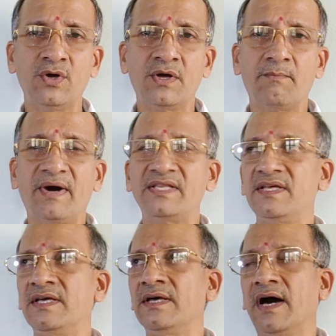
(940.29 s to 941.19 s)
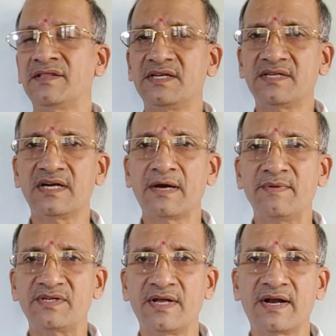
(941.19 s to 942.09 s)
by the Assistant
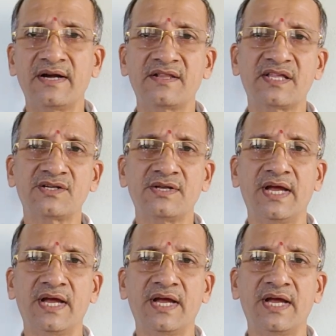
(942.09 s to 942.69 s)
Commissioner under section